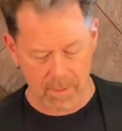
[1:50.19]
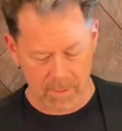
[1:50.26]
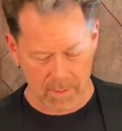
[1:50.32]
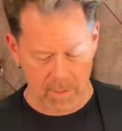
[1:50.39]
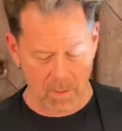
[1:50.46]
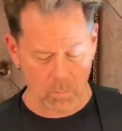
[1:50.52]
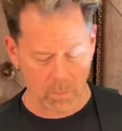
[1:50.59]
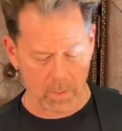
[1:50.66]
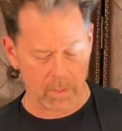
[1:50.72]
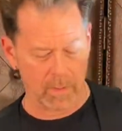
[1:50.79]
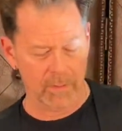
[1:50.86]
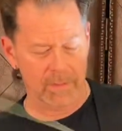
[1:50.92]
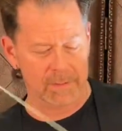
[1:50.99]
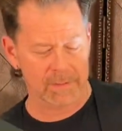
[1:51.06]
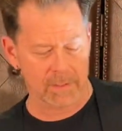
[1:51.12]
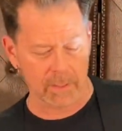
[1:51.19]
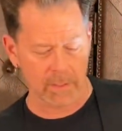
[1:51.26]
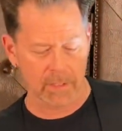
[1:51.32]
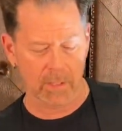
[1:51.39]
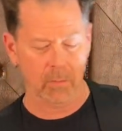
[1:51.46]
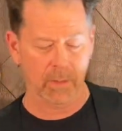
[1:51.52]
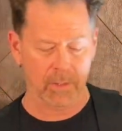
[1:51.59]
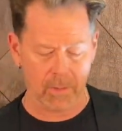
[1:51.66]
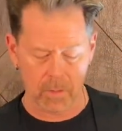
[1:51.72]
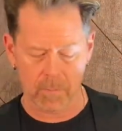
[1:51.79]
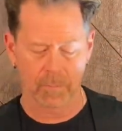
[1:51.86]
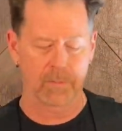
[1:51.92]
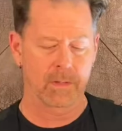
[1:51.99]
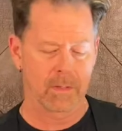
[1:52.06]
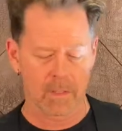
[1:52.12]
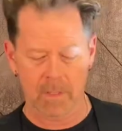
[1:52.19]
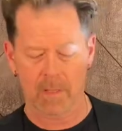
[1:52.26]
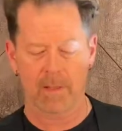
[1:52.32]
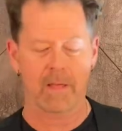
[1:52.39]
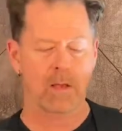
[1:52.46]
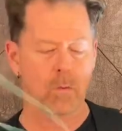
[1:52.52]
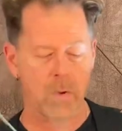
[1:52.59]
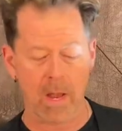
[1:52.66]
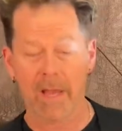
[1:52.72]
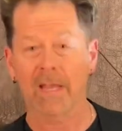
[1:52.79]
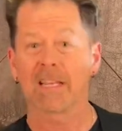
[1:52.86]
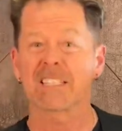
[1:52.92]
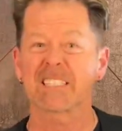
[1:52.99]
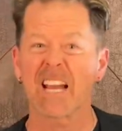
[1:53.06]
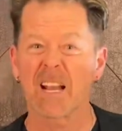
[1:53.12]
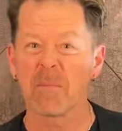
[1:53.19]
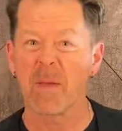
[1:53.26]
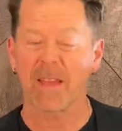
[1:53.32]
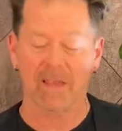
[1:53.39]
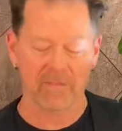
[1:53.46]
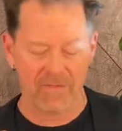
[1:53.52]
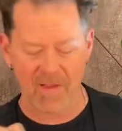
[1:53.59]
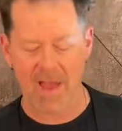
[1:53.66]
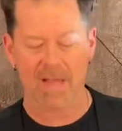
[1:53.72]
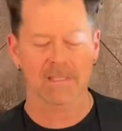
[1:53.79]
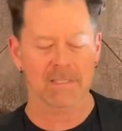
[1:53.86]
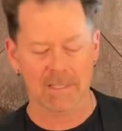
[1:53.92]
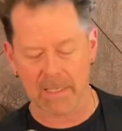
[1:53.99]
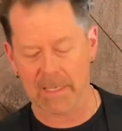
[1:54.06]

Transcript: I want it on this side. There we go. That way I could just kind of make it fast and